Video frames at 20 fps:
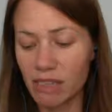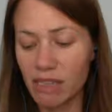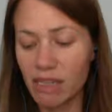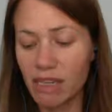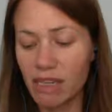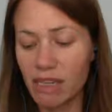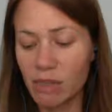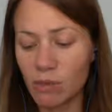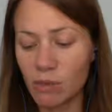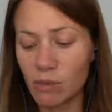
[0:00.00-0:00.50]

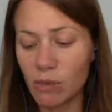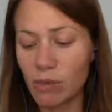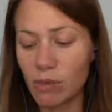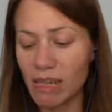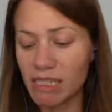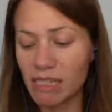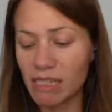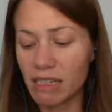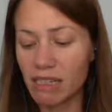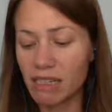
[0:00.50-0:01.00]
is we're
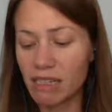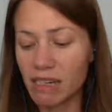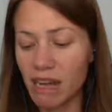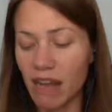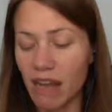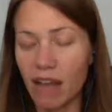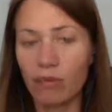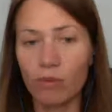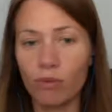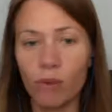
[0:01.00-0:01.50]
basically going
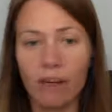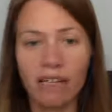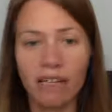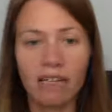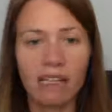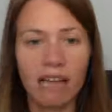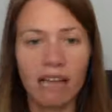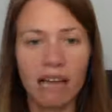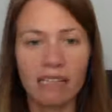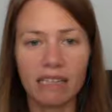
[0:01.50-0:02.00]
to have one
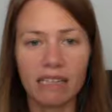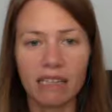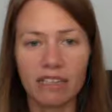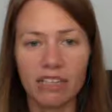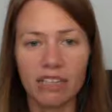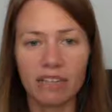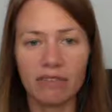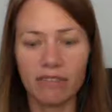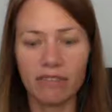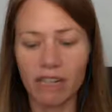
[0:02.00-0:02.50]
class
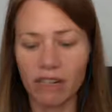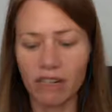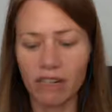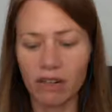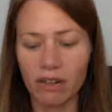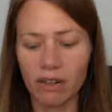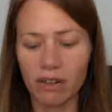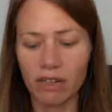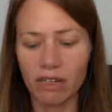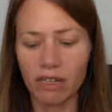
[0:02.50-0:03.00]
session very
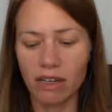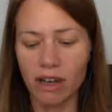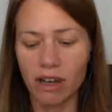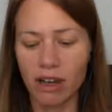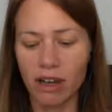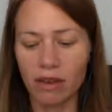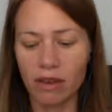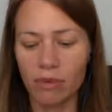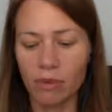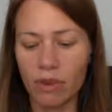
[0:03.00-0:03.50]
early
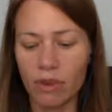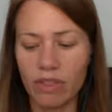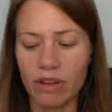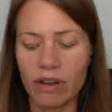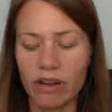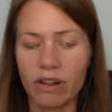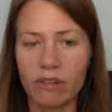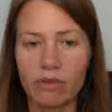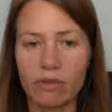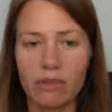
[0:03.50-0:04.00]
on where they're
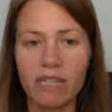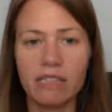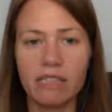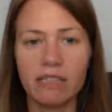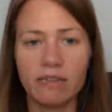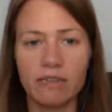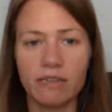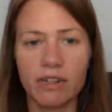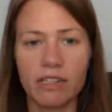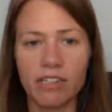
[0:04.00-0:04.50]
going to read the
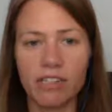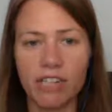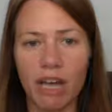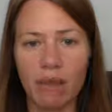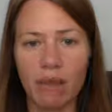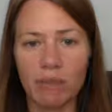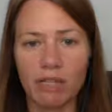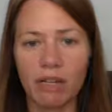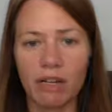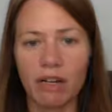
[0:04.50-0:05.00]
first
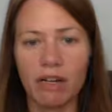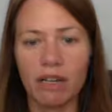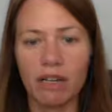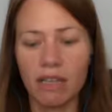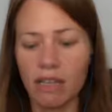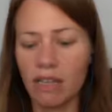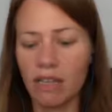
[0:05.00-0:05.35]
chapter,